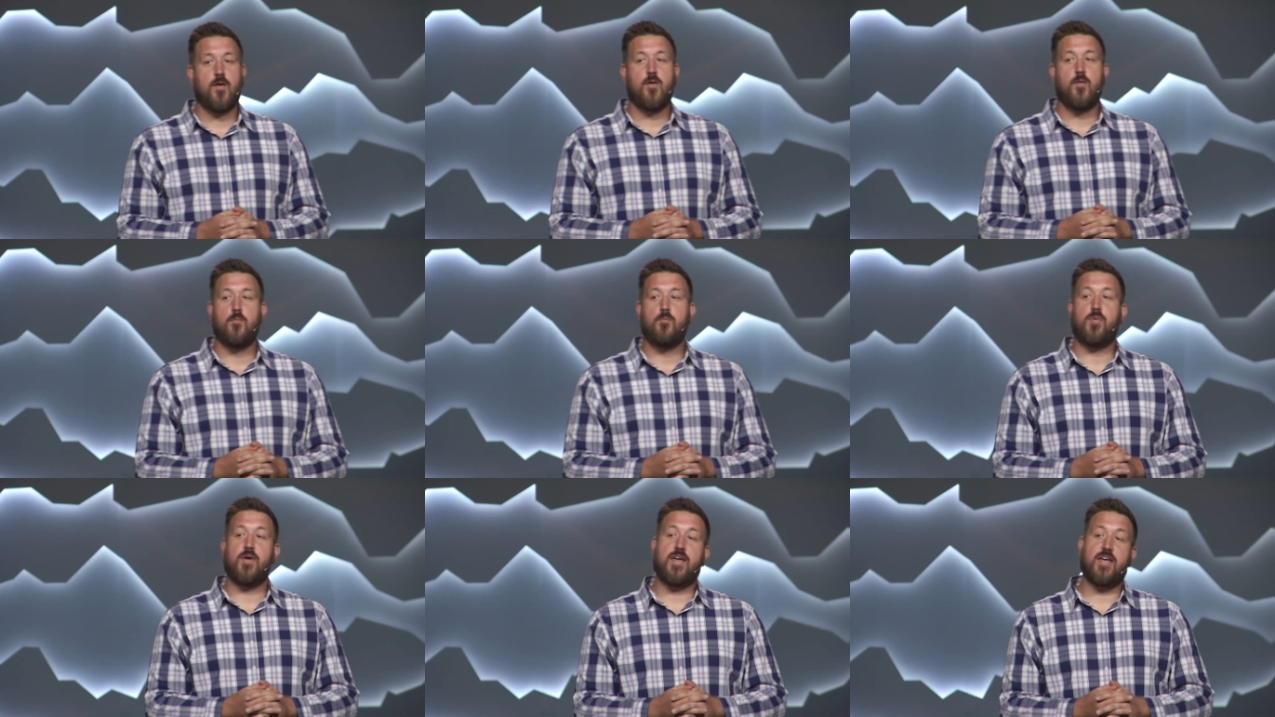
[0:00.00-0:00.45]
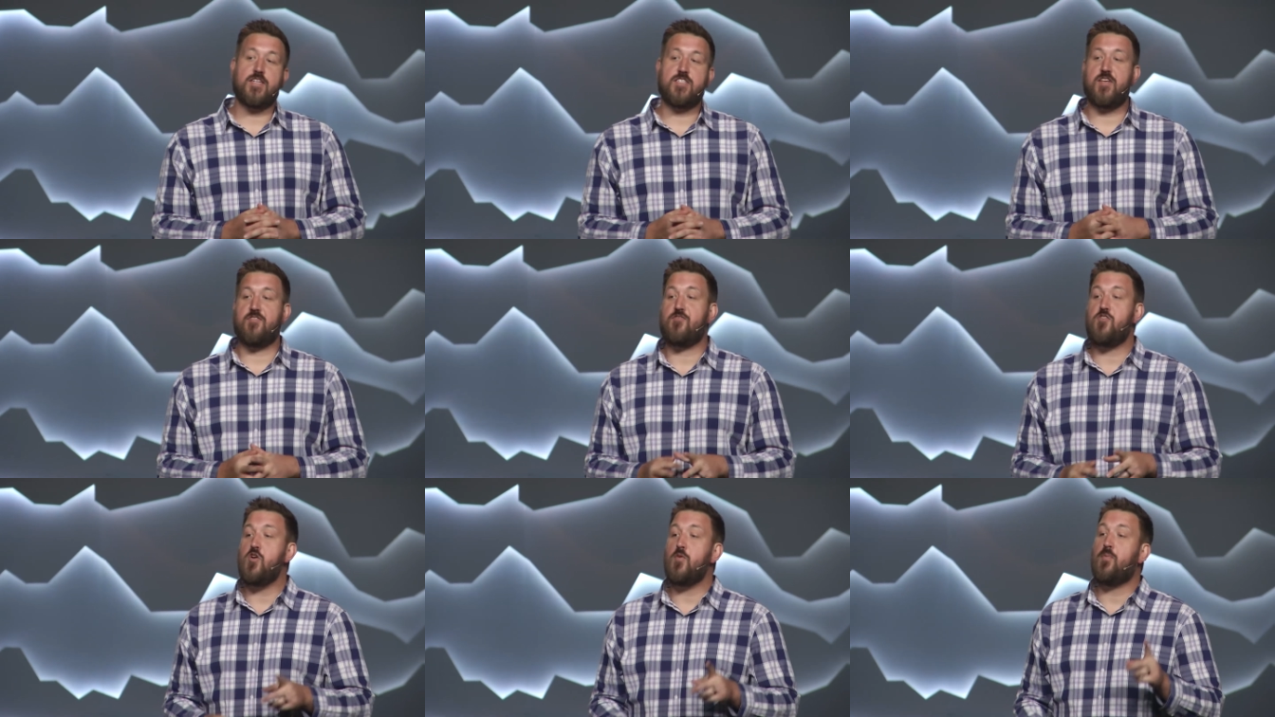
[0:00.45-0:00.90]
Because
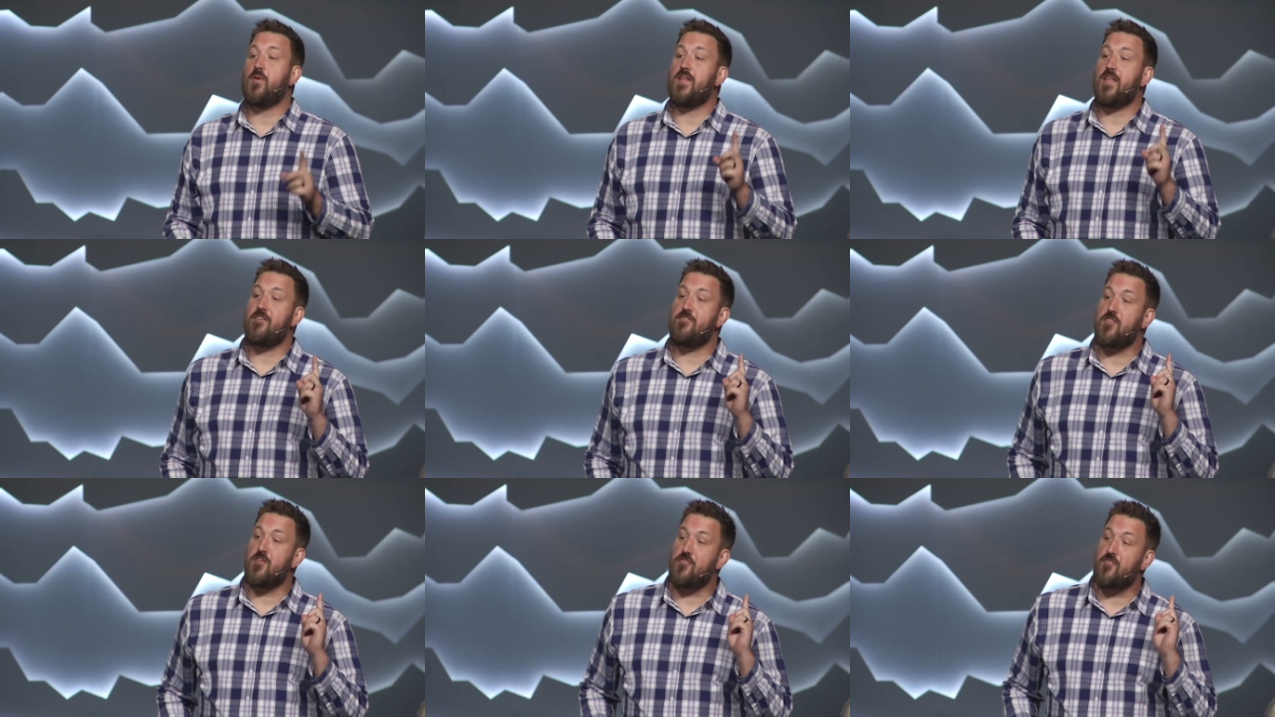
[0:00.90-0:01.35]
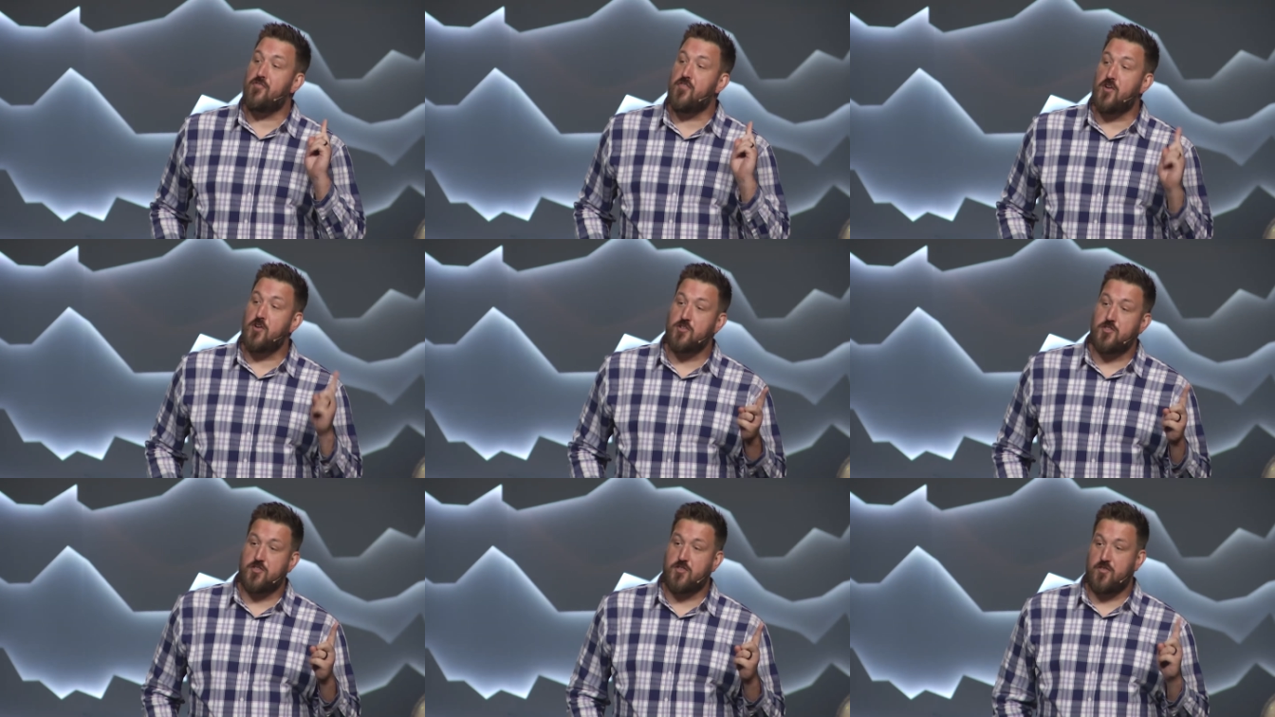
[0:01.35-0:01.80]
if you believe the
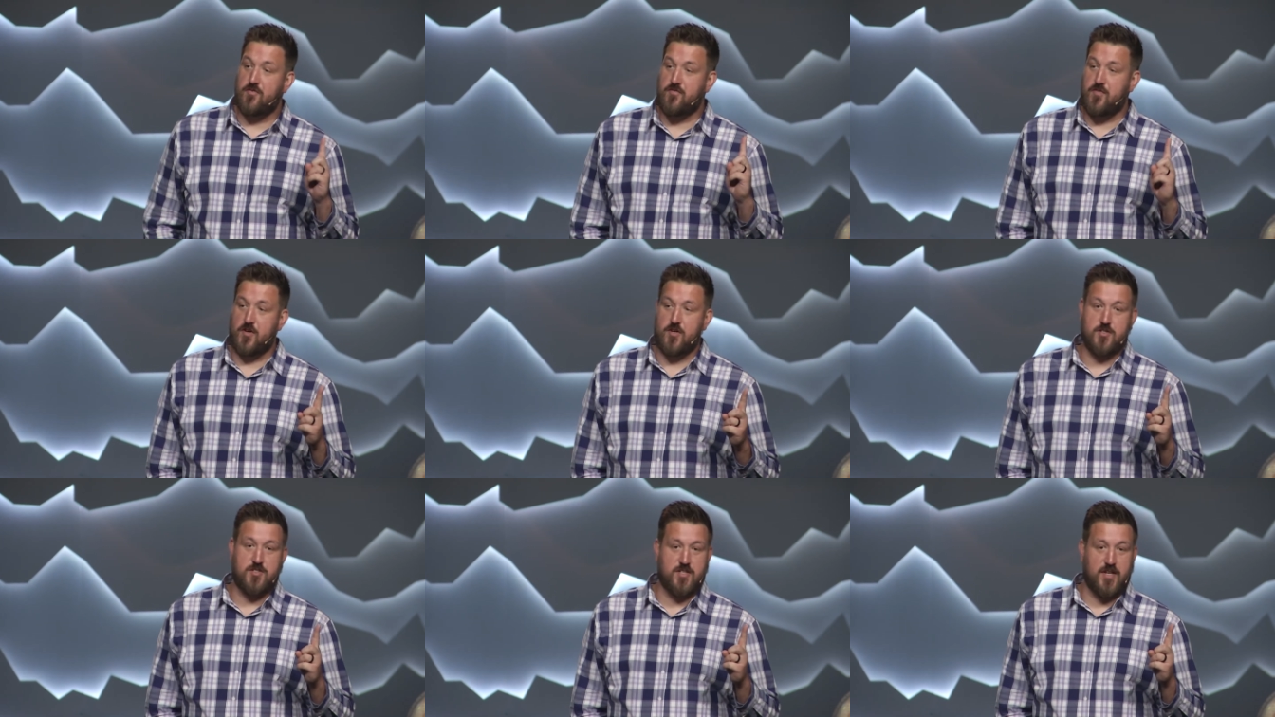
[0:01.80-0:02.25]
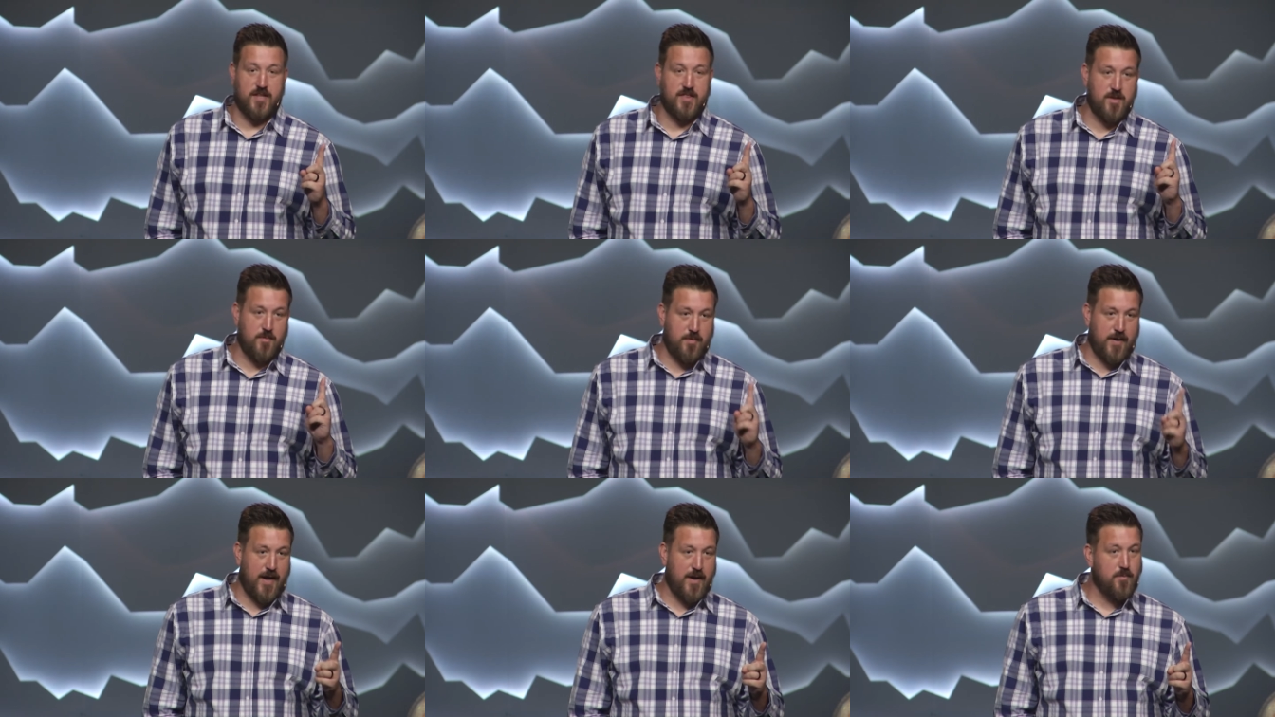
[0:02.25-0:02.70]
first verse in the
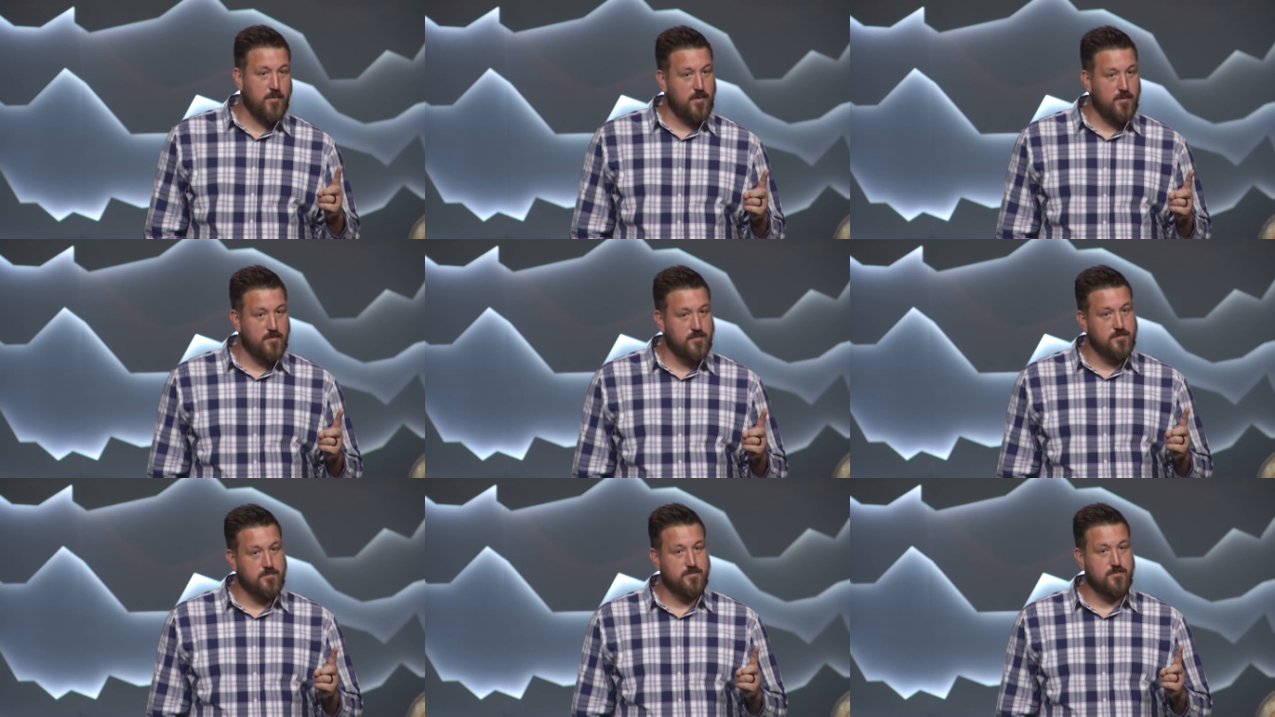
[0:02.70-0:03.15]
Bible,